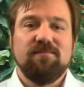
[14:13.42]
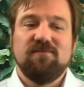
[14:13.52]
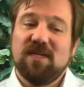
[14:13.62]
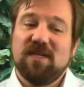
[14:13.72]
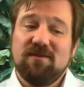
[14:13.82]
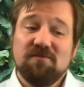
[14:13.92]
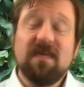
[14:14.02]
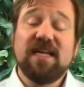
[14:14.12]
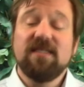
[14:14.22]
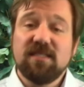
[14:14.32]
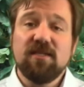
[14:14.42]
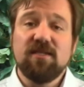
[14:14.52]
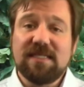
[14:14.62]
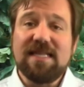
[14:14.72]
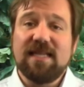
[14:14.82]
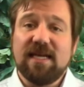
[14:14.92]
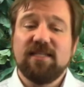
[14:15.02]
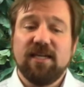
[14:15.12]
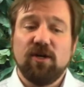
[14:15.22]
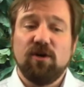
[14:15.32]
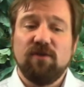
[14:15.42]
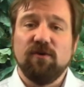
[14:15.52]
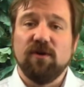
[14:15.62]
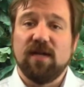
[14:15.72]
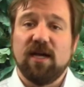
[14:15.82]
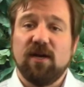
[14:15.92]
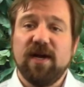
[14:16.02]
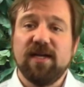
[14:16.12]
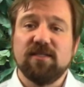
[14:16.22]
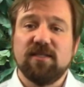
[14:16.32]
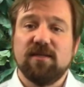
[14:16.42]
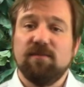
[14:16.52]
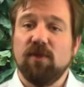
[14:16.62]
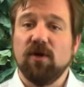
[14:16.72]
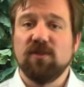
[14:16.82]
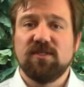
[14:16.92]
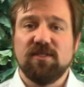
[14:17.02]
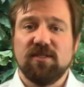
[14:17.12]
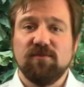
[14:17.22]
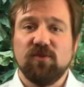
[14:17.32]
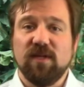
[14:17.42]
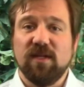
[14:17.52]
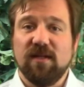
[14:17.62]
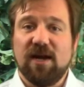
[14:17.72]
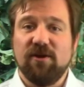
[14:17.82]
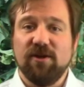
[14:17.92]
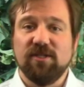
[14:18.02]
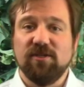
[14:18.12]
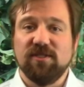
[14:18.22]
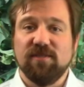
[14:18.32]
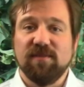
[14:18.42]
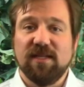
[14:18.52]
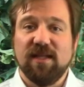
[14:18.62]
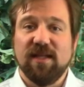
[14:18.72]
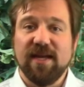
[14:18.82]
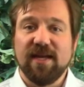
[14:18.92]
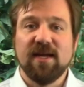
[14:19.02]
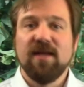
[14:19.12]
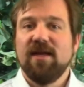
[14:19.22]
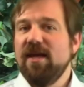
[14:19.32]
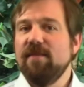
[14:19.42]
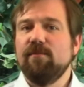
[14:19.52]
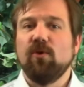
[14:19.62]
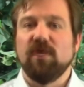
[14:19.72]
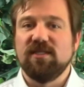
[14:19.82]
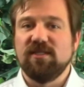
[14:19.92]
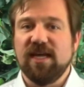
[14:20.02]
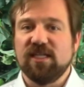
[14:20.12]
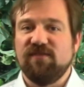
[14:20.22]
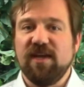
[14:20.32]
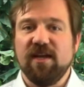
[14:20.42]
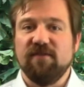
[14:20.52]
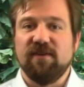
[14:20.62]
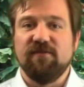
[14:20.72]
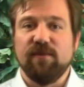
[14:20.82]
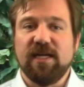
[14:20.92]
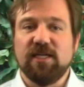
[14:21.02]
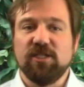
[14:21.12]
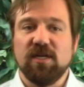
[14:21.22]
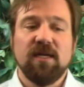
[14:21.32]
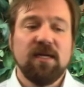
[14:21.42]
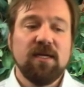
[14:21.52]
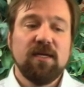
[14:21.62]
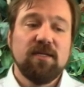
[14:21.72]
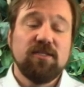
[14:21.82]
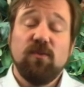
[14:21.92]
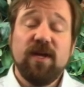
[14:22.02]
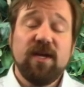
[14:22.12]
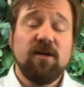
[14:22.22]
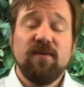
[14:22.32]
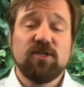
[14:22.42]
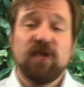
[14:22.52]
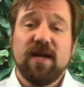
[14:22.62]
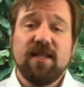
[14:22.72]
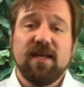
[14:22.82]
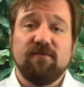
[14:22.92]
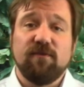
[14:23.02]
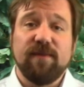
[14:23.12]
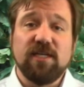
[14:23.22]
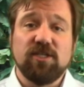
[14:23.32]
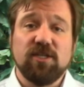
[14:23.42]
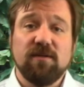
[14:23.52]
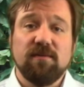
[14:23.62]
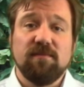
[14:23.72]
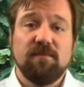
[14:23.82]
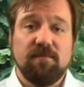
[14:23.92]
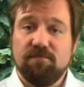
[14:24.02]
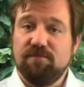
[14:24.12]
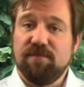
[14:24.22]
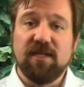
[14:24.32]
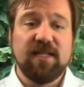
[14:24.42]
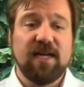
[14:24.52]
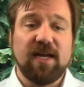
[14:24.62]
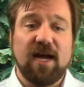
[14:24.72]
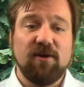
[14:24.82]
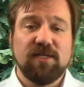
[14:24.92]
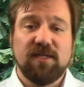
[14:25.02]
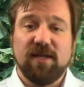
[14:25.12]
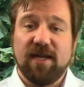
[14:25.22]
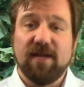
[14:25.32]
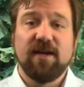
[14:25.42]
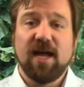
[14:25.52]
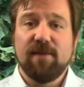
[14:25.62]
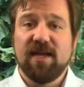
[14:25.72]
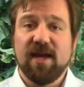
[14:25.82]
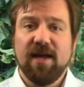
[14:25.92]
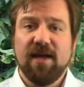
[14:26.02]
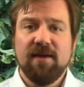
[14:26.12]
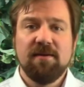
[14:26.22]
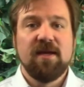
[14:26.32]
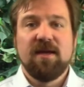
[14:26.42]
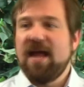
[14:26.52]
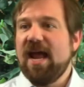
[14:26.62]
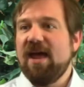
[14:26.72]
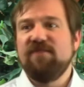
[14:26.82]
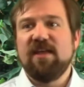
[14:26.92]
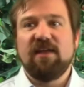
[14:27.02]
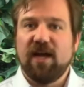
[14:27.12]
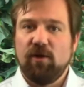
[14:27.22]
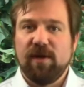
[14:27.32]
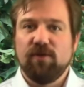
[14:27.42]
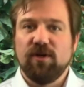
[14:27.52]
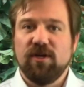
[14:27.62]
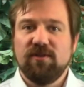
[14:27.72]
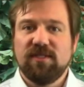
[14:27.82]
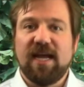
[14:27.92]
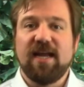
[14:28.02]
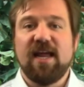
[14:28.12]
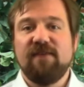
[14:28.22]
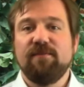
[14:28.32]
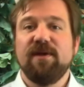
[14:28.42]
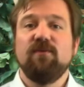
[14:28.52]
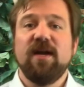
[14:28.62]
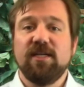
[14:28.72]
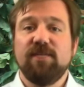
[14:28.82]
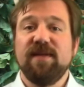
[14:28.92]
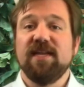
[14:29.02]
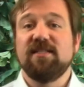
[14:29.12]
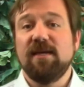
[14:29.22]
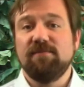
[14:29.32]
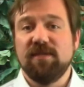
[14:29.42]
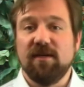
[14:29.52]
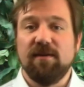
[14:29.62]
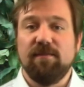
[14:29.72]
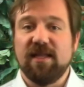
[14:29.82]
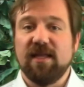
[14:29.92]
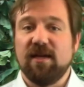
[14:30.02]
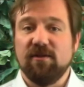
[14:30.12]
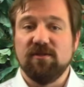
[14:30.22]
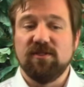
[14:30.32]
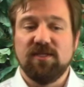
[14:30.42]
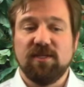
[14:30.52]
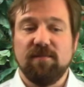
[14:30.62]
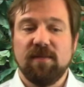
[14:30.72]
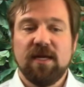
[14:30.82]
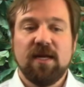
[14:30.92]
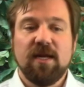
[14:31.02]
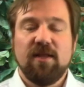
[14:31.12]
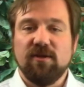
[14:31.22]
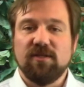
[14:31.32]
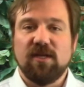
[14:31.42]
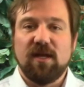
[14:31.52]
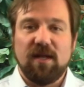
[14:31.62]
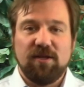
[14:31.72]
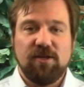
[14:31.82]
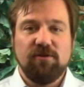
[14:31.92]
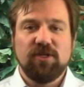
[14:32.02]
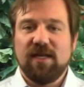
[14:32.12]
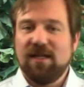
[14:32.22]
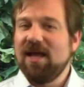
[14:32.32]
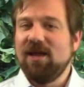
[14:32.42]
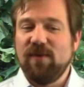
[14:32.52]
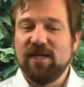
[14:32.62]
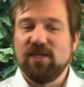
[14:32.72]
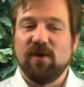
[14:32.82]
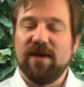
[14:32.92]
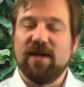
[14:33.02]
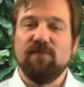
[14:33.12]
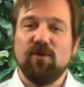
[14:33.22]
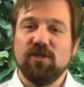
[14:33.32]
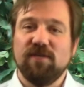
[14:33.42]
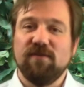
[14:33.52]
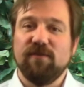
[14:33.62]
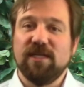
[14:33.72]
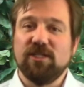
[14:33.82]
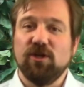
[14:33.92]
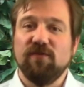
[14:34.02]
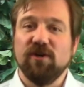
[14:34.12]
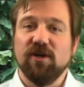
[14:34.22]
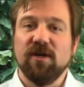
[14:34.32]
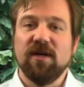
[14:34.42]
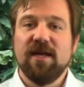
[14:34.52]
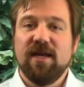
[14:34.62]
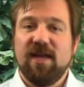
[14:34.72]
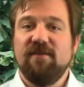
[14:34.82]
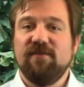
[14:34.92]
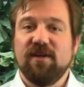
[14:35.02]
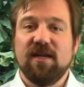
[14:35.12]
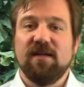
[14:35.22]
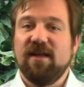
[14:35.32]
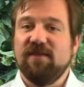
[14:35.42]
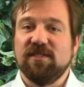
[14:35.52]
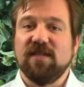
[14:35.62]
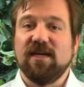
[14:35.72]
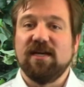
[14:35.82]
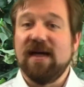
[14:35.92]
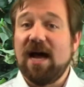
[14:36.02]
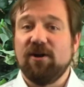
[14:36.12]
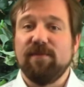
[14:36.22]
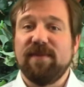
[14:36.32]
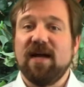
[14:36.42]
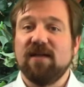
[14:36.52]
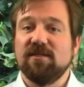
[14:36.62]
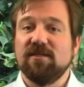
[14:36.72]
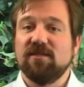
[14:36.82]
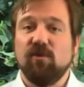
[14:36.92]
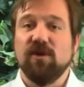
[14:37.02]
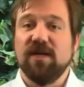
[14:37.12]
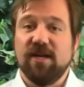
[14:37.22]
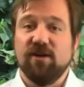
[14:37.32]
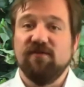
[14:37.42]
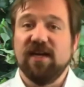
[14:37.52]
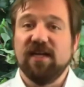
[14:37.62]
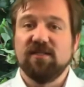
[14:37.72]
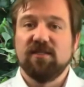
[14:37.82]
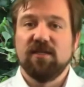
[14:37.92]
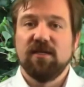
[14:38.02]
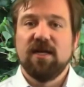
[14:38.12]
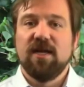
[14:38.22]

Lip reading: Well, we can still send that data over in a lot of ways. Most systems will allow you to do something like import a CSV of information. So we can always create that information, build that out in an IPA, have that file be produced, and have it be ready to be accepted by that other system. There's usually a lot of ways where we can push information over, even if it's not an out-of-the-box supported interface.